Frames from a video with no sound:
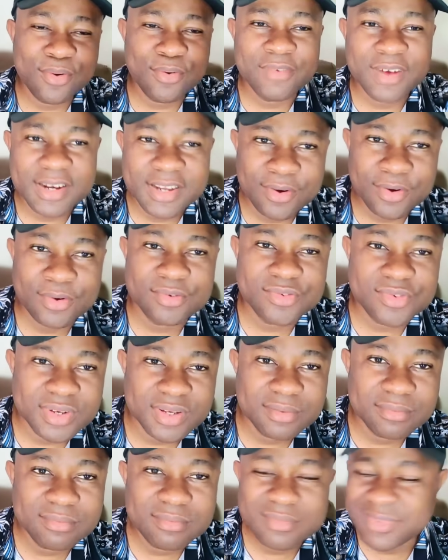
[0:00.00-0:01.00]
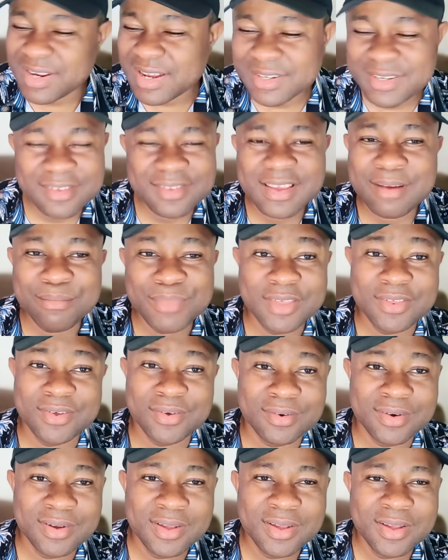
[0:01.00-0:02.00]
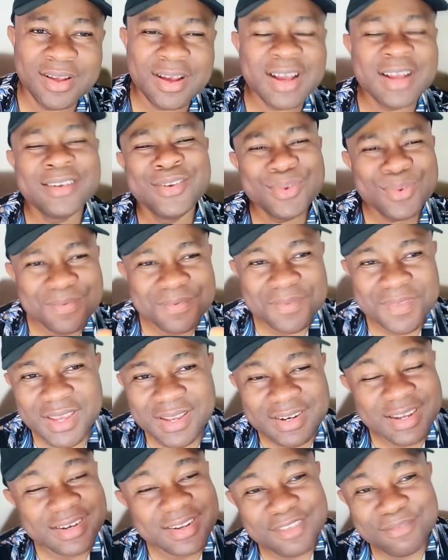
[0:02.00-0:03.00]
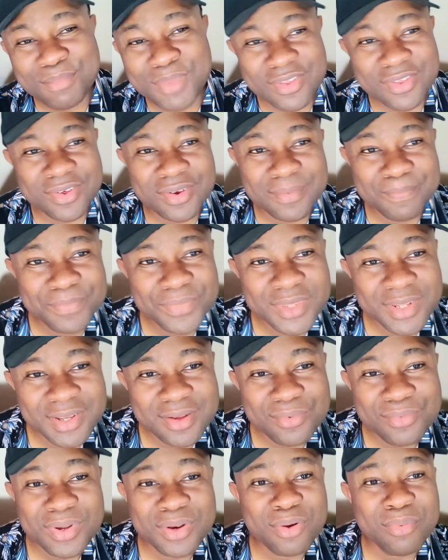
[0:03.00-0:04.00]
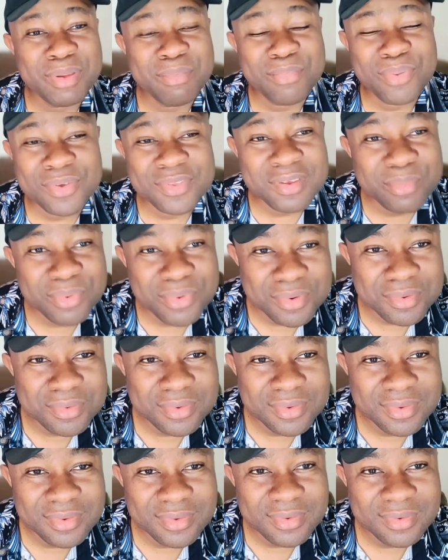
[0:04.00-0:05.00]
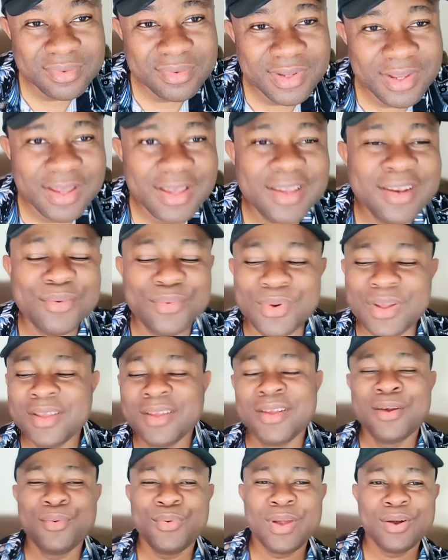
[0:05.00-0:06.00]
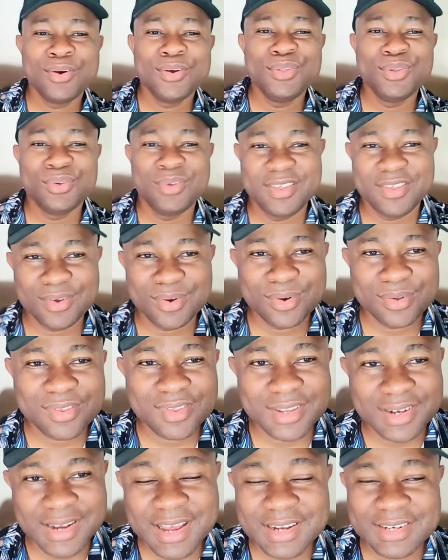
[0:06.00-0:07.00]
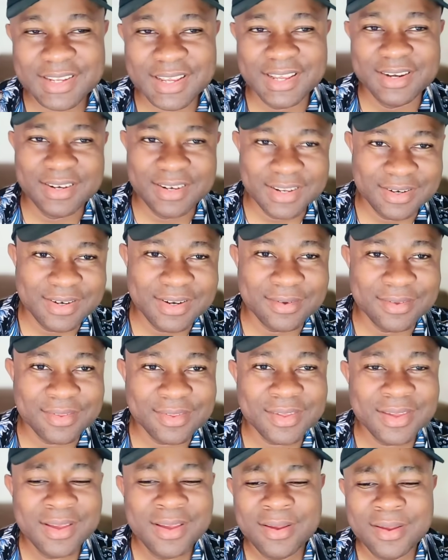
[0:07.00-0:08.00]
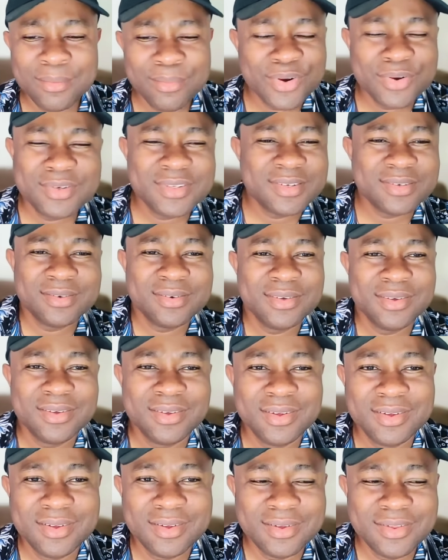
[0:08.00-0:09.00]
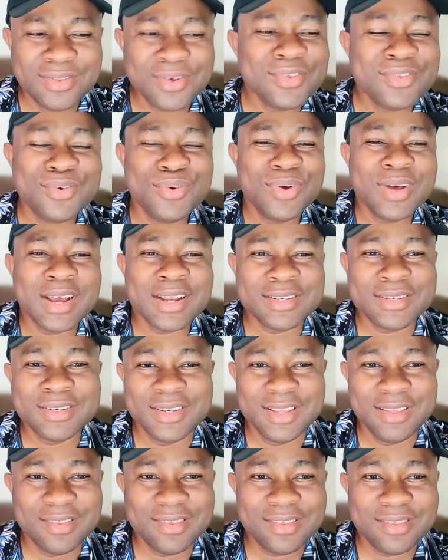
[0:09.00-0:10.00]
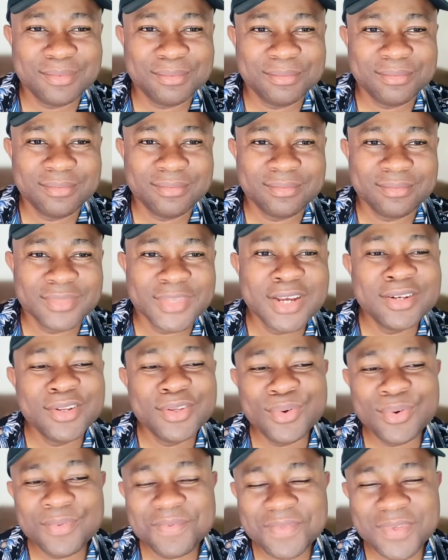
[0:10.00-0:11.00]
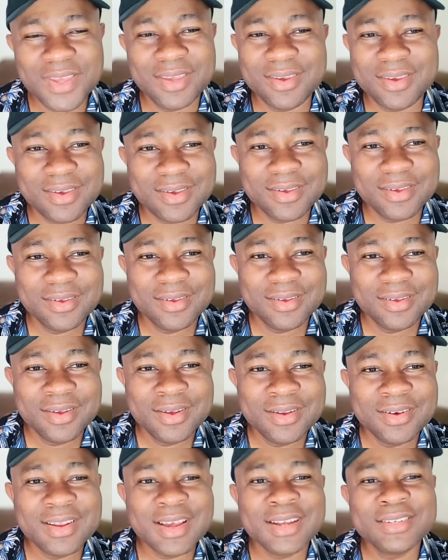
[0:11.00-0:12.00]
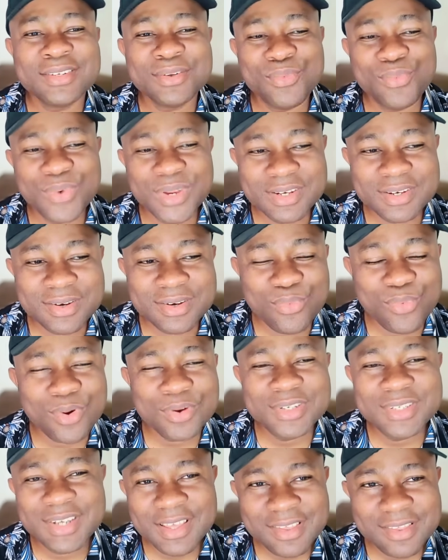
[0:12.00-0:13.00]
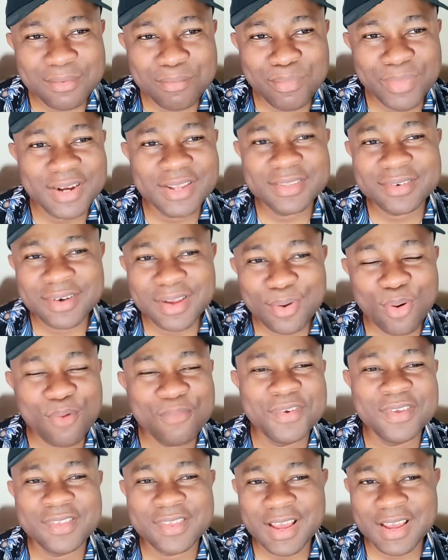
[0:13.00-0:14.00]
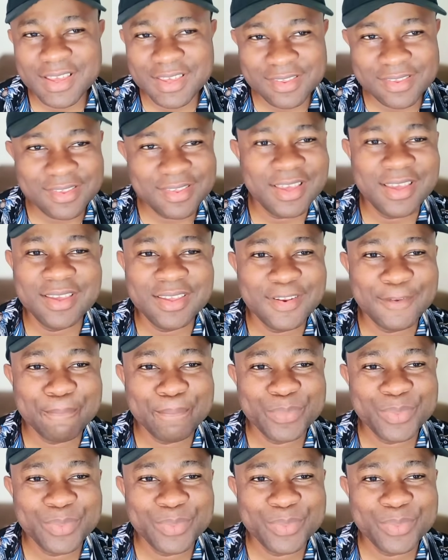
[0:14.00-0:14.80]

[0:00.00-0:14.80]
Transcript: over the country. That is their mission. And do you think that this mission will not be possible? Anyway, we are going to discuss that in details. But just look at this. Do you think that with what this military officer is saying,